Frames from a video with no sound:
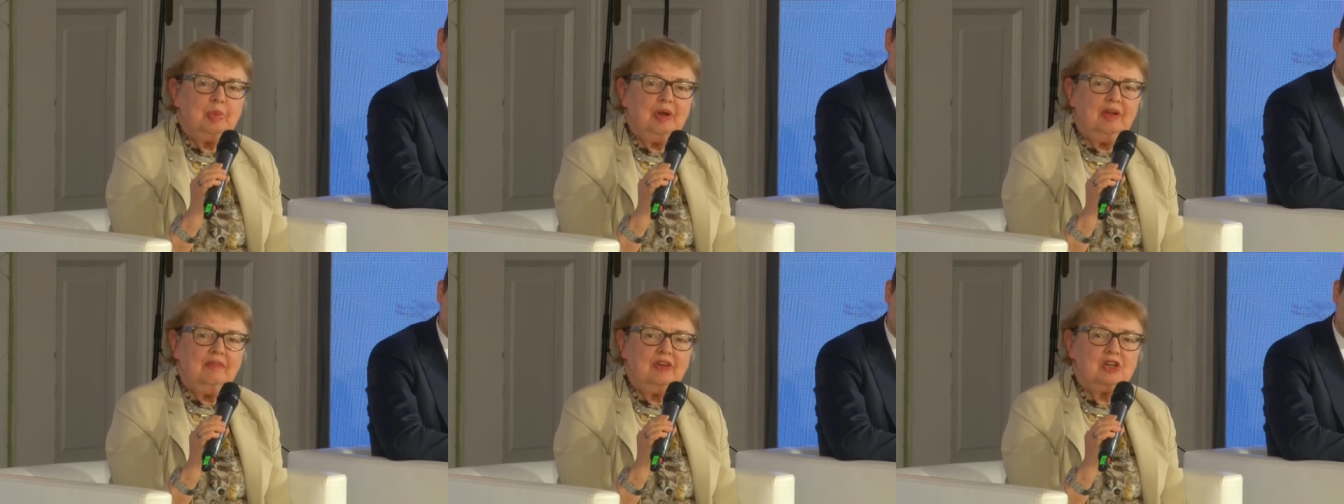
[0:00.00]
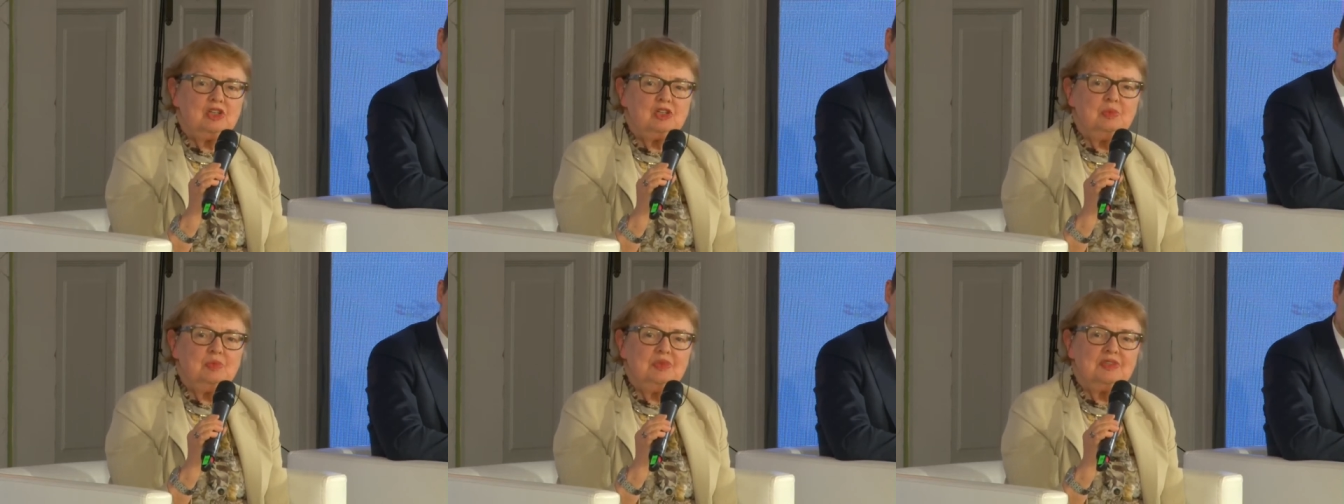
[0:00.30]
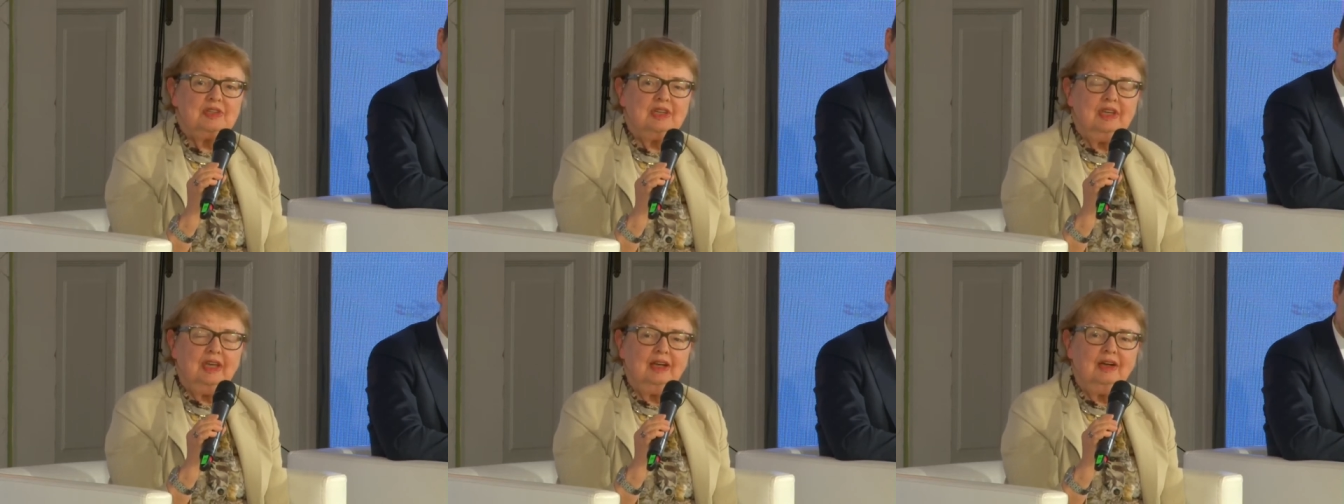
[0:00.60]

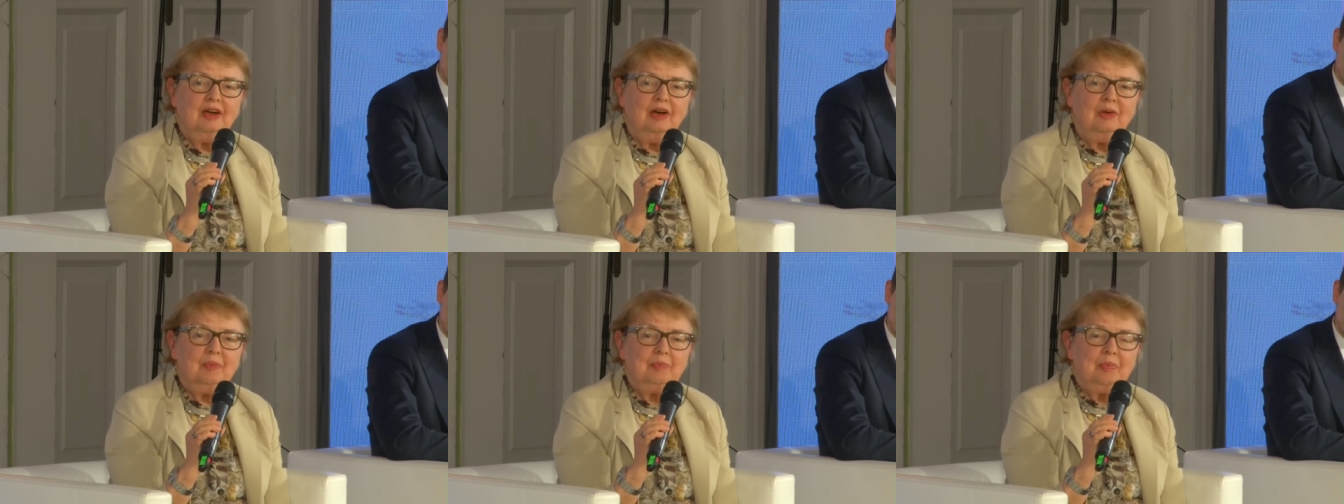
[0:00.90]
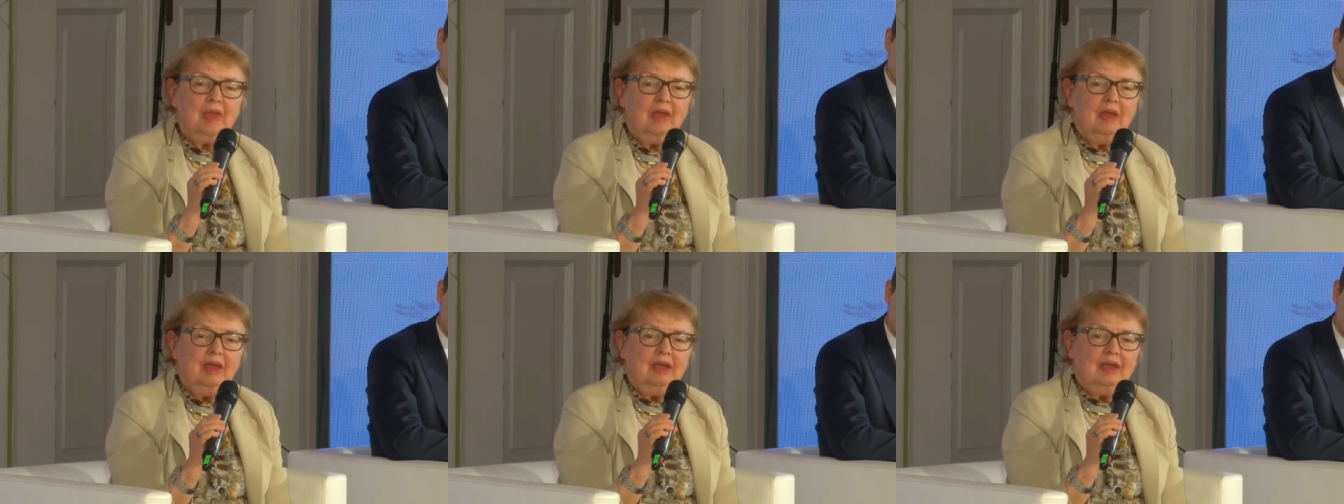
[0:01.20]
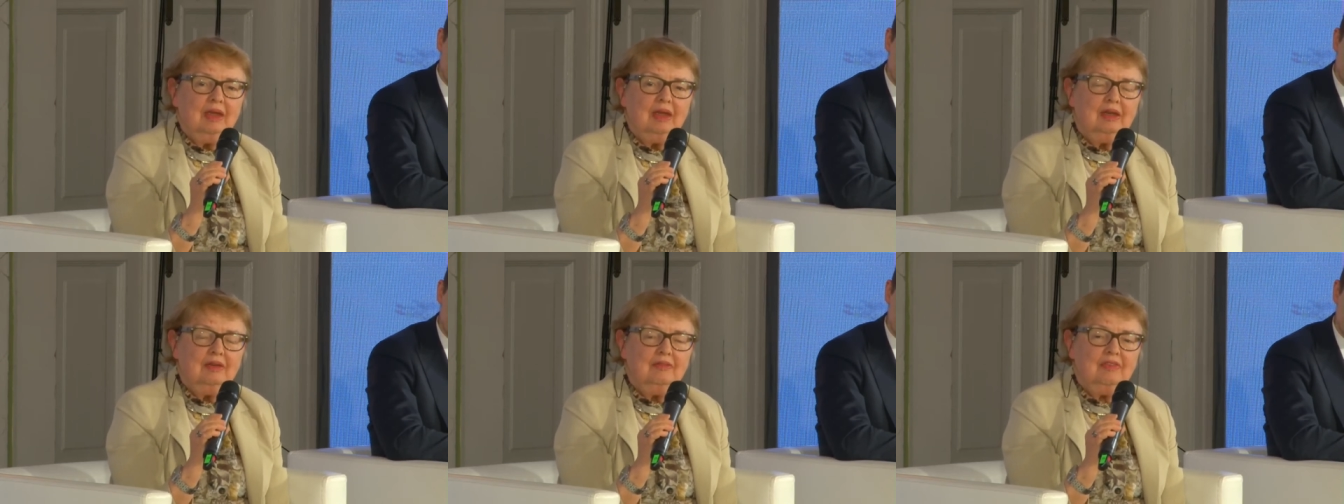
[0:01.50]
Roman
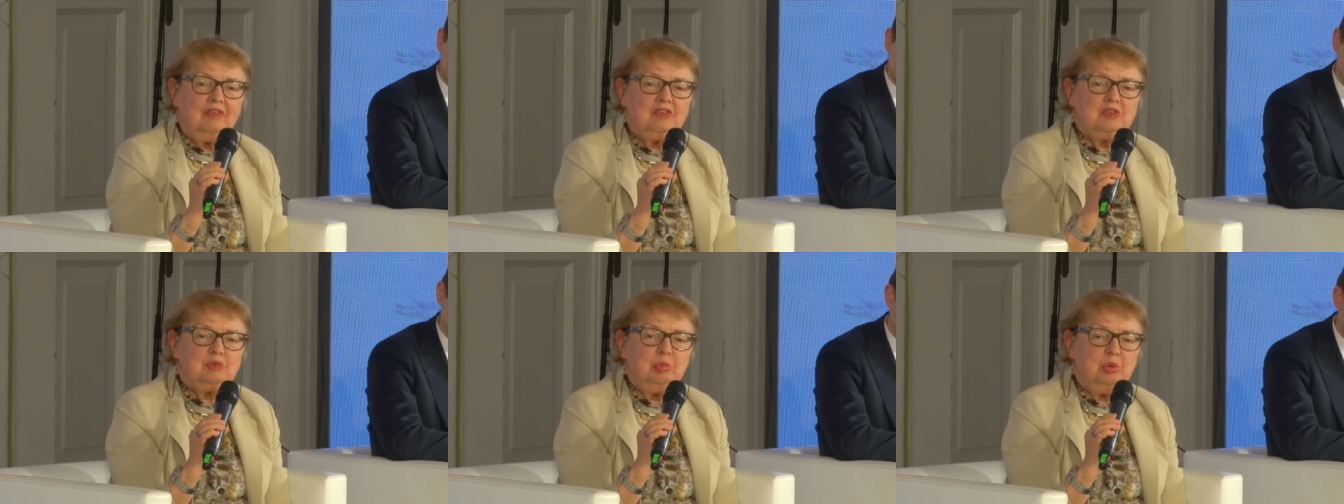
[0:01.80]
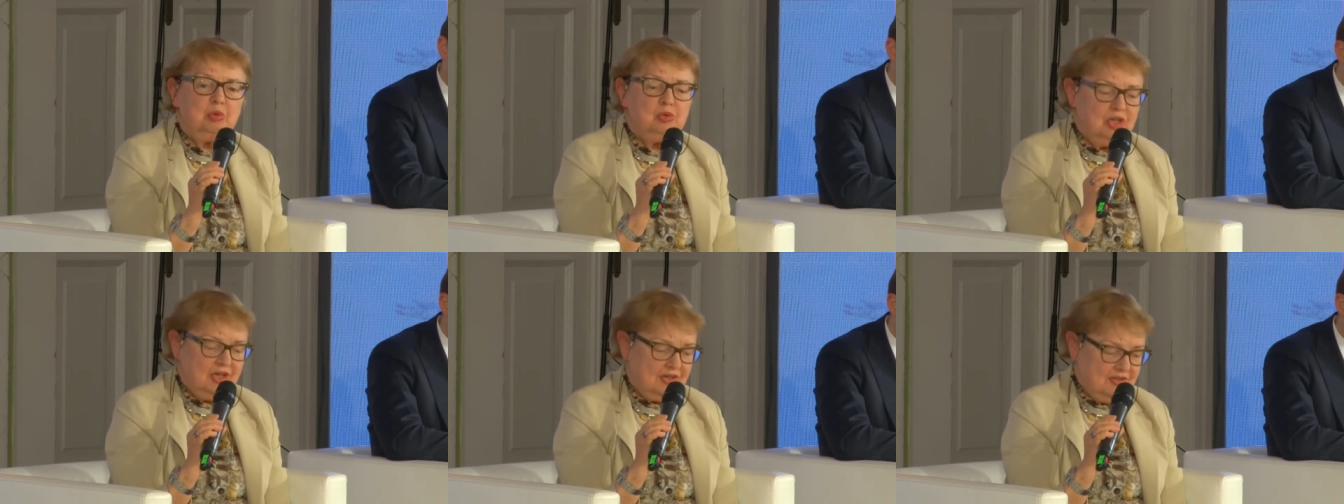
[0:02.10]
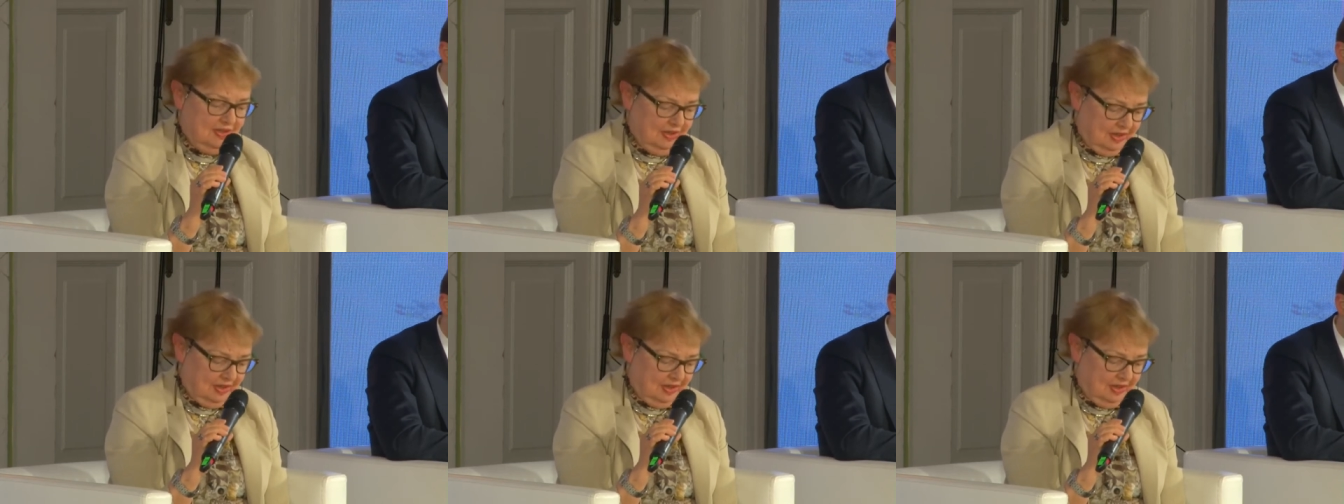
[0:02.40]
law heritage